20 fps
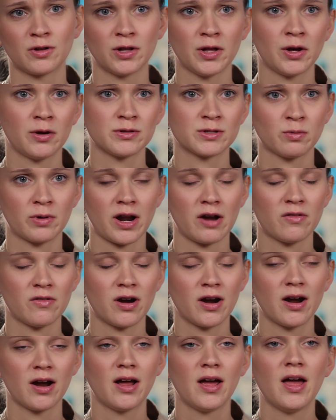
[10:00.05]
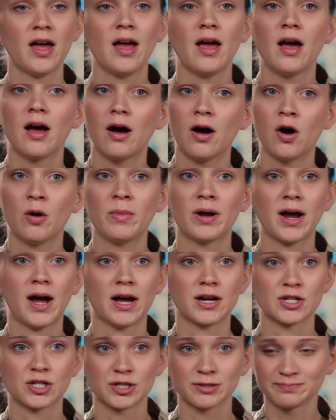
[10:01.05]
clothes, whatever. Oh my
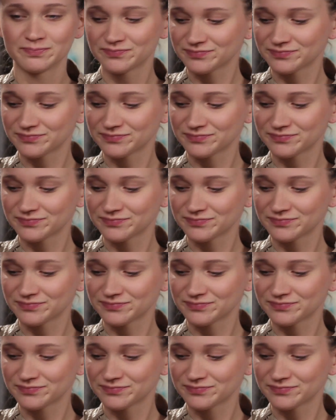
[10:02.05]
gosh.